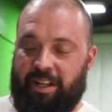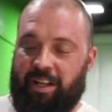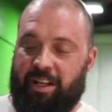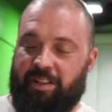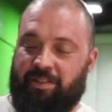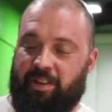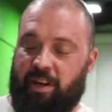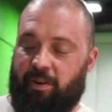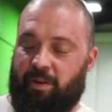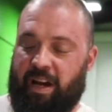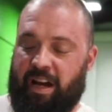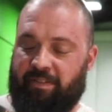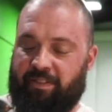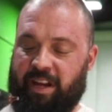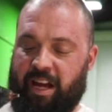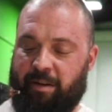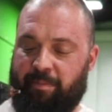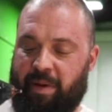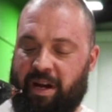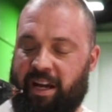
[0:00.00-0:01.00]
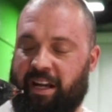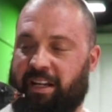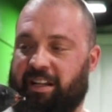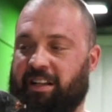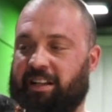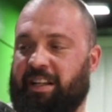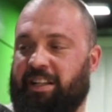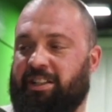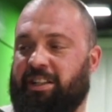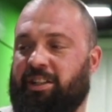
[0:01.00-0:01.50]
So I've got my
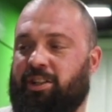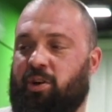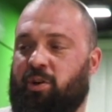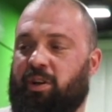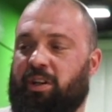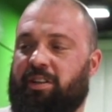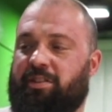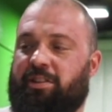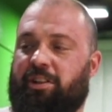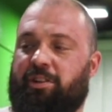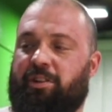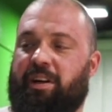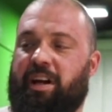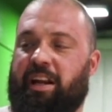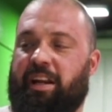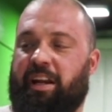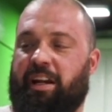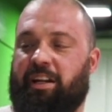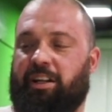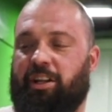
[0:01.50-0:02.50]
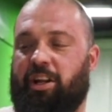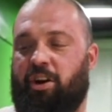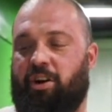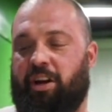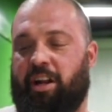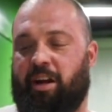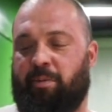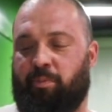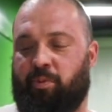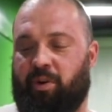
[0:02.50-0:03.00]
collision cordless glue gun here
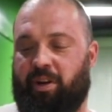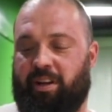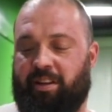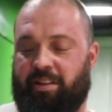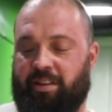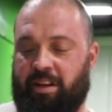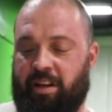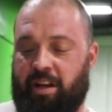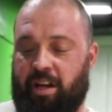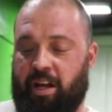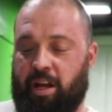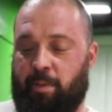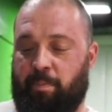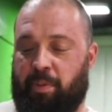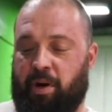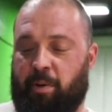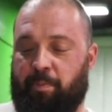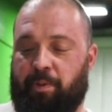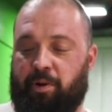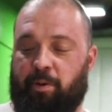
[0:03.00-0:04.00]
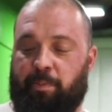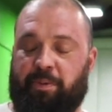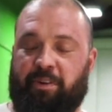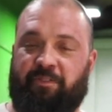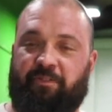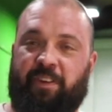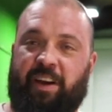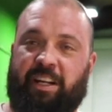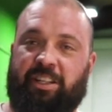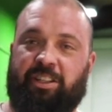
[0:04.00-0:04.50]
loaded up with Purple
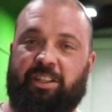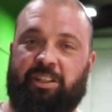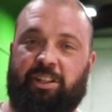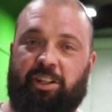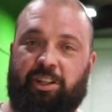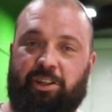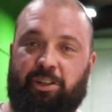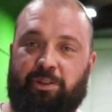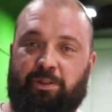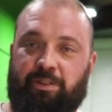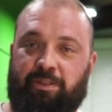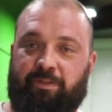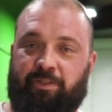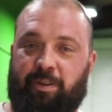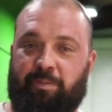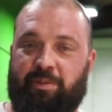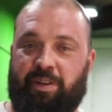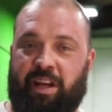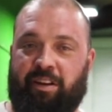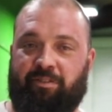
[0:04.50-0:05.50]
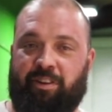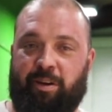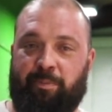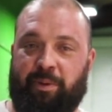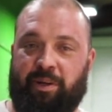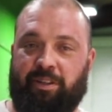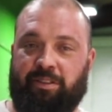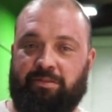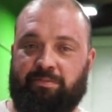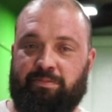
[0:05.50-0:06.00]
Perfection glue from Dent
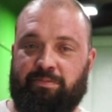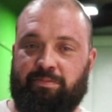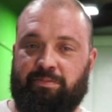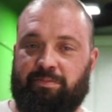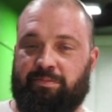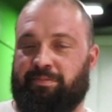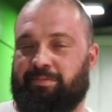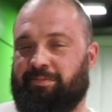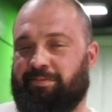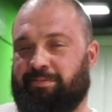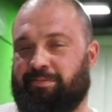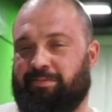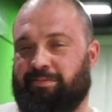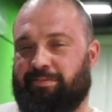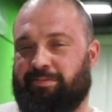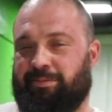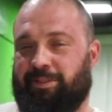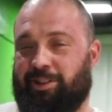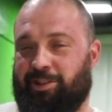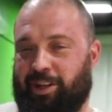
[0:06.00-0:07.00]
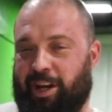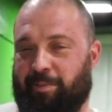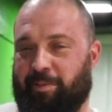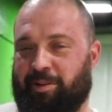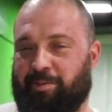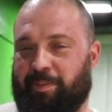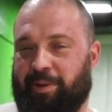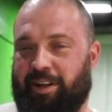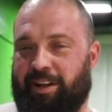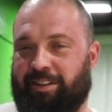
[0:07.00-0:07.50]
Repair.
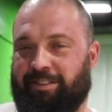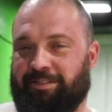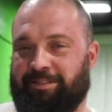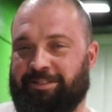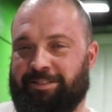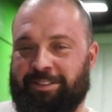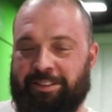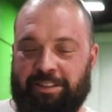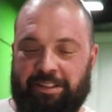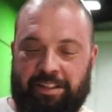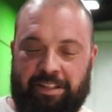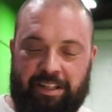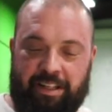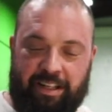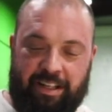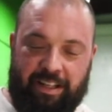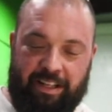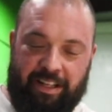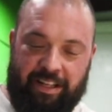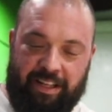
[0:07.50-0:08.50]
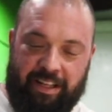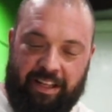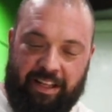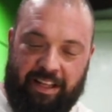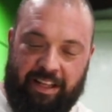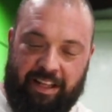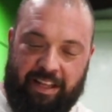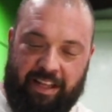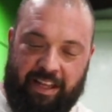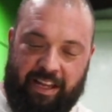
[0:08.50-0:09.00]
Shameless plug.
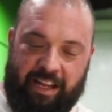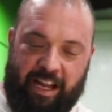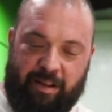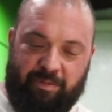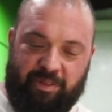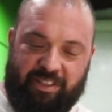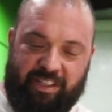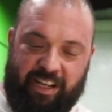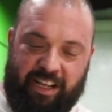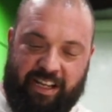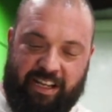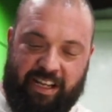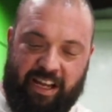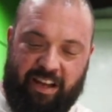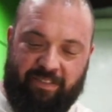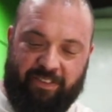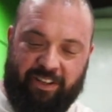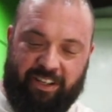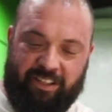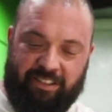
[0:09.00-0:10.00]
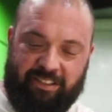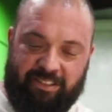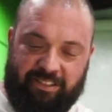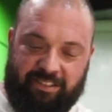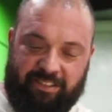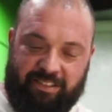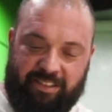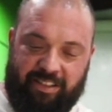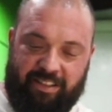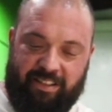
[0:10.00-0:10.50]
And I'm just gonna cover
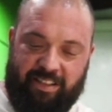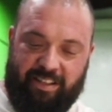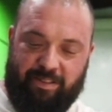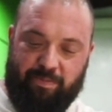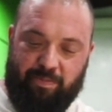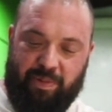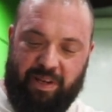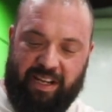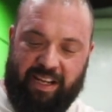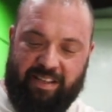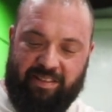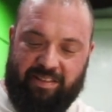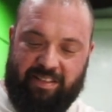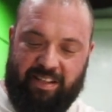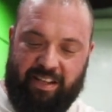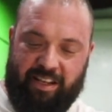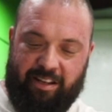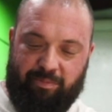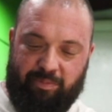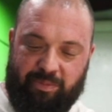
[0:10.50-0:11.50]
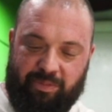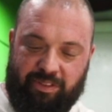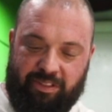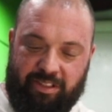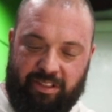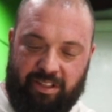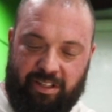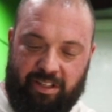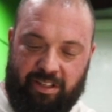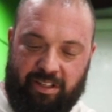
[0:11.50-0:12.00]
this biggest tip
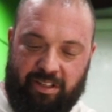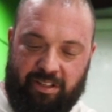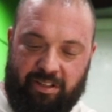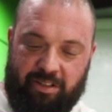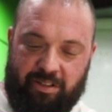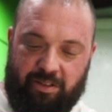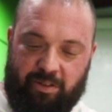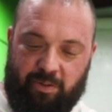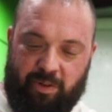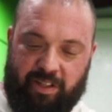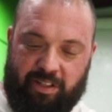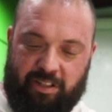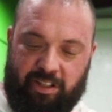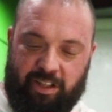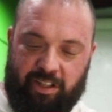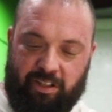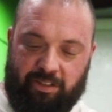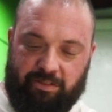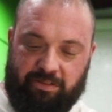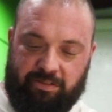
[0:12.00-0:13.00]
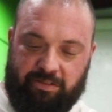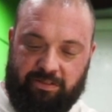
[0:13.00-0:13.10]
with glue.